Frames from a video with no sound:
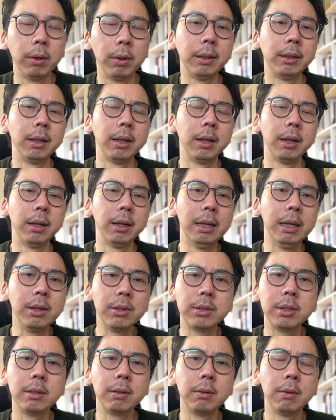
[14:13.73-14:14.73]
there
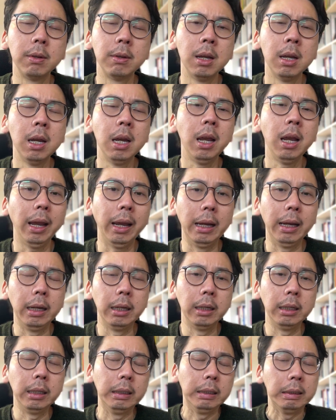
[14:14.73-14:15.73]
isn't
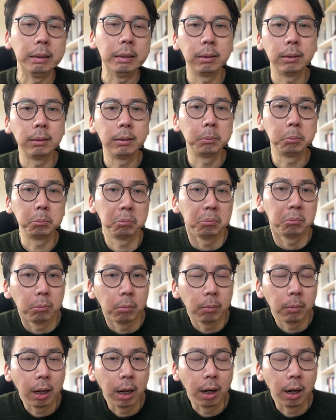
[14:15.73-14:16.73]
a
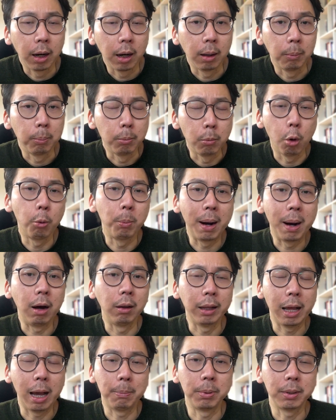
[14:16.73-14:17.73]

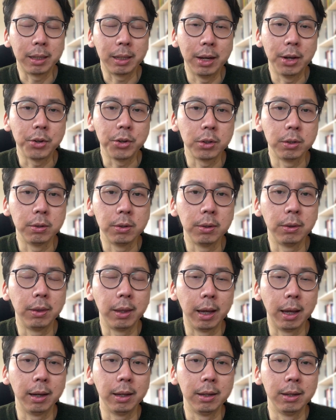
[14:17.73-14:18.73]
mobile application
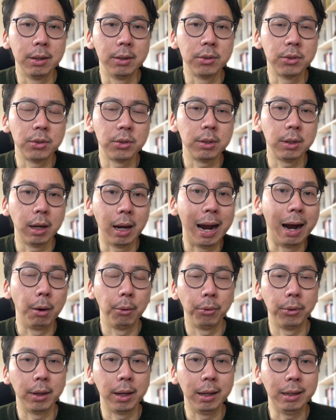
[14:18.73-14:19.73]
that is
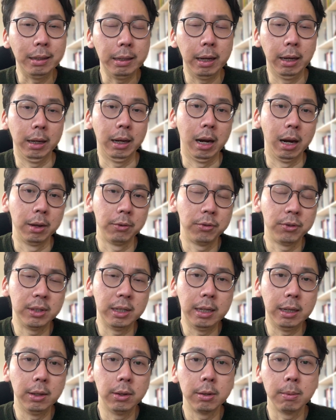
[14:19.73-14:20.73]
out there yet. I've
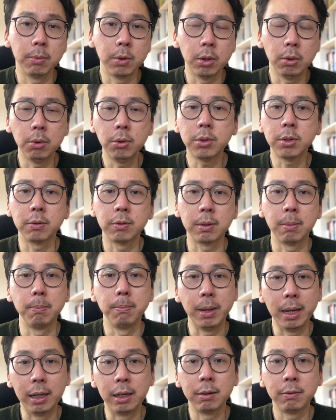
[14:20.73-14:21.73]
seen some news of some
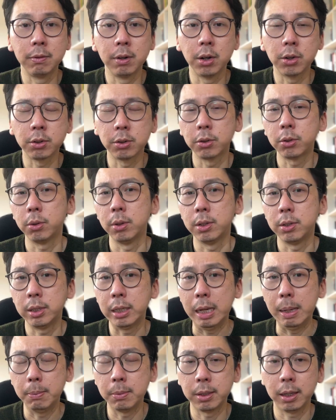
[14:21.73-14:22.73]
beta versions, so it
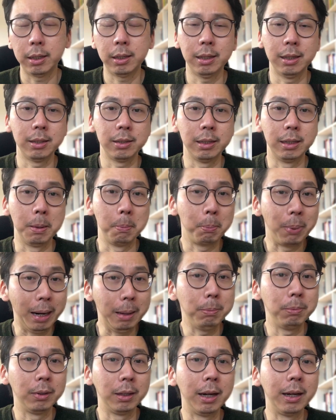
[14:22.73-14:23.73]
seems like it's in the
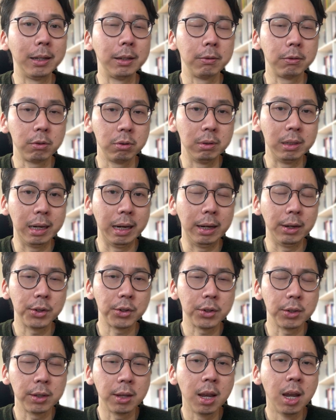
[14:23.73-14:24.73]
pipeline of
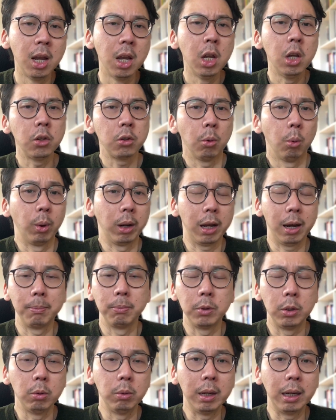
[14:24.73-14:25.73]
creation. So what I'm
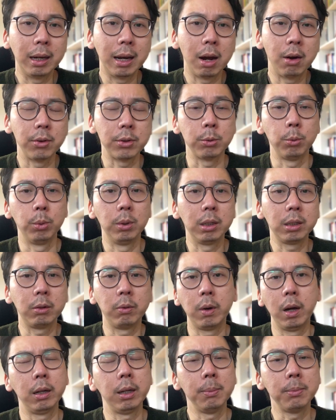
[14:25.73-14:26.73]
doing now as a
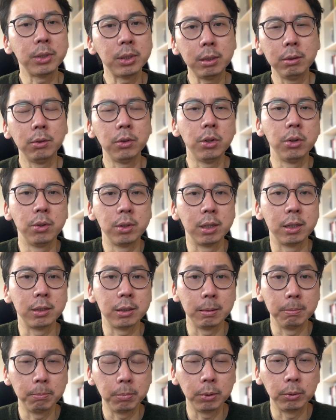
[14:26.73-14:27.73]
workaround, I'm still using
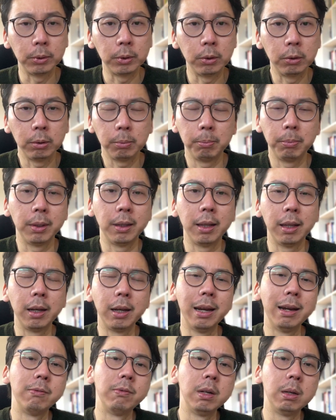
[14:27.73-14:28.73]
Simple Note, but then
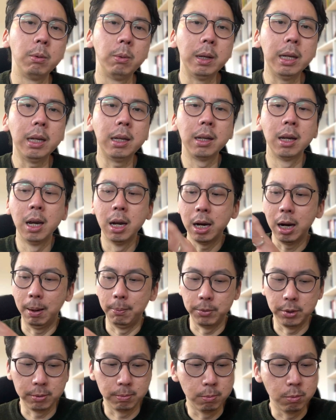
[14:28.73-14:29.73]
every week I'm
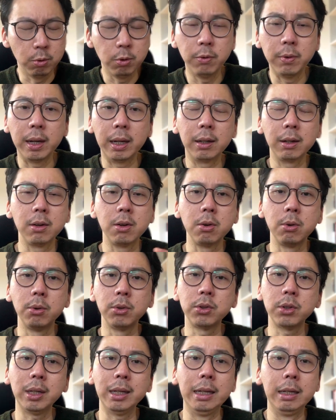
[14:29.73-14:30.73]
just moving the
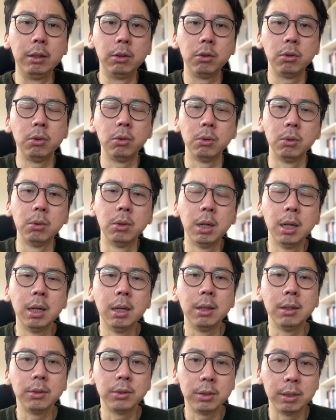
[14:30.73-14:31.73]
notes into
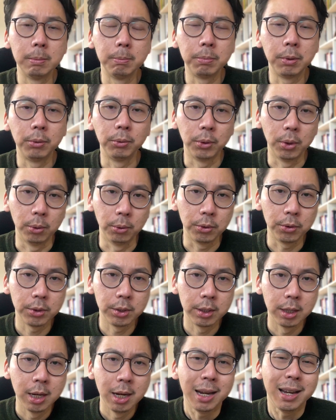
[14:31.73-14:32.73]
Simple Notes.
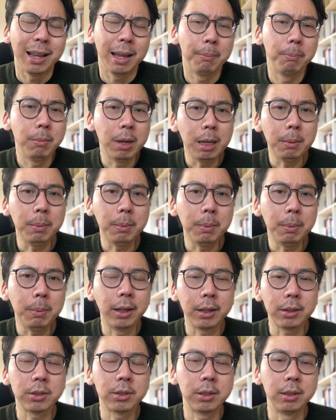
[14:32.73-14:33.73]
Maybe
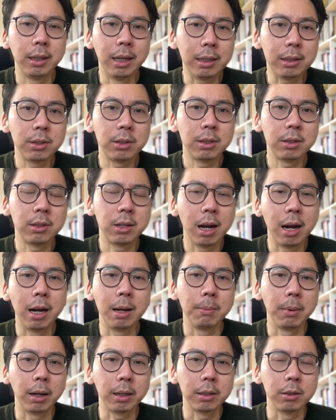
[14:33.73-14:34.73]
next
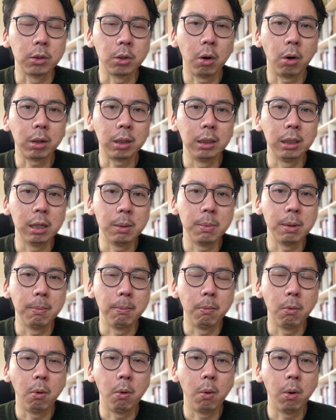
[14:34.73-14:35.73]
time I can talk a little bit
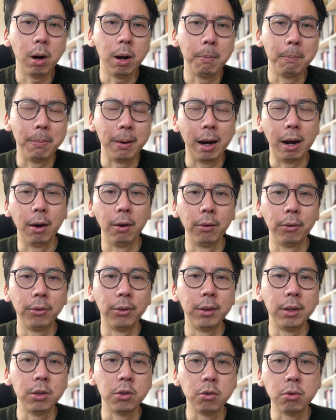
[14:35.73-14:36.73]
more about
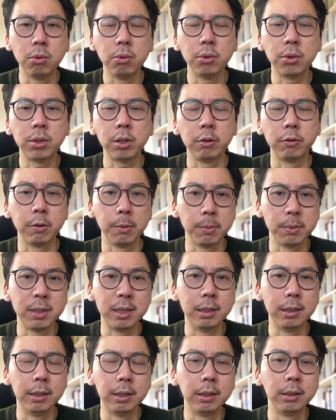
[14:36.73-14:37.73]
the use of
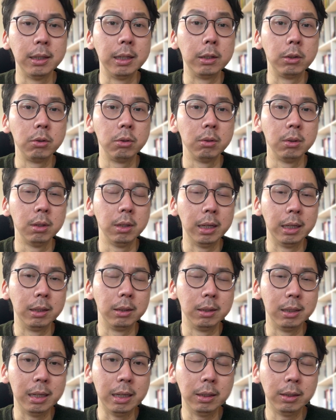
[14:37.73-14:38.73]
Obsidian in
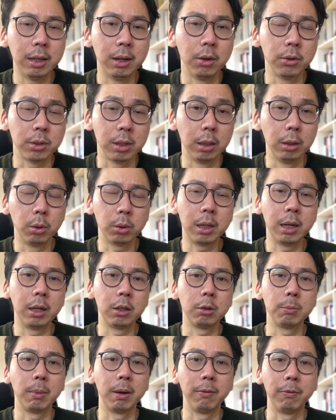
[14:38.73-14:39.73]
details and looking
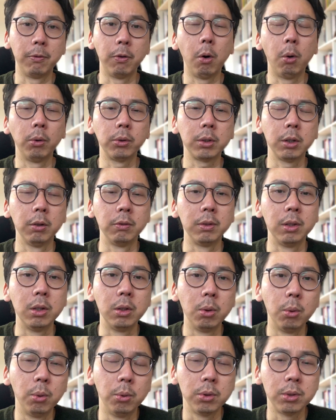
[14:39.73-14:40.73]
into my vault of the
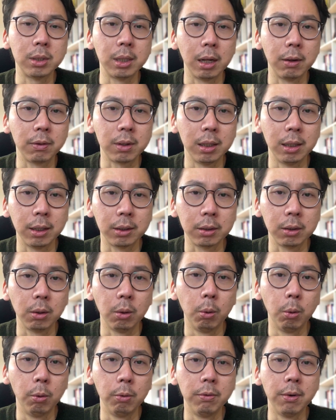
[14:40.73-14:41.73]
notes that I've collected
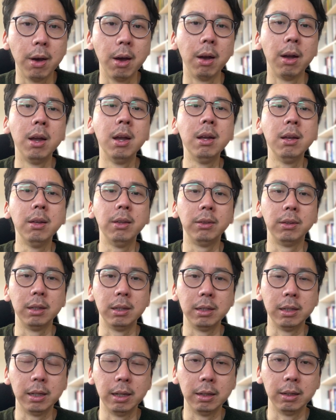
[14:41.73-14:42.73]
over the
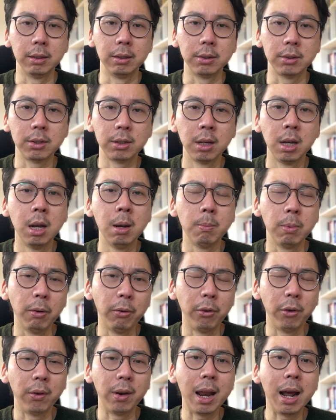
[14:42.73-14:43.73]
years. But
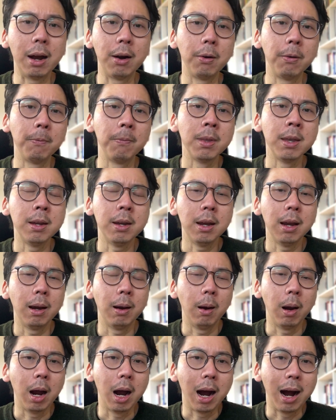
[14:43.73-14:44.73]
for now,
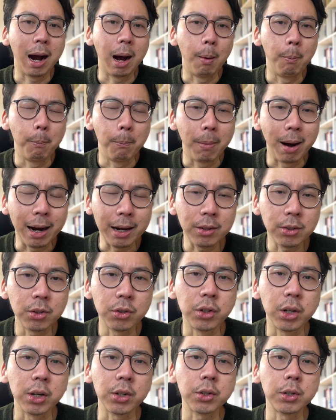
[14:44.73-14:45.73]
my
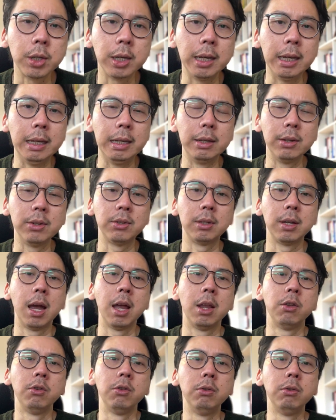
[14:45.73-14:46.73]
suggestion is
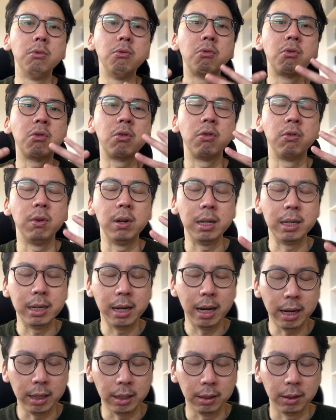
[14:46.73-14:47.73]
that you
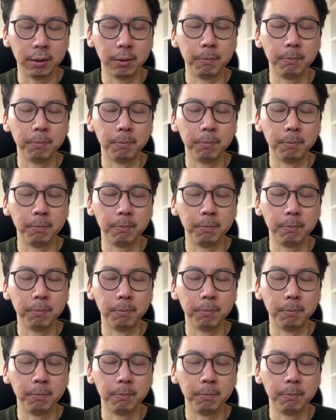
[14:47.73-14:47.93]
create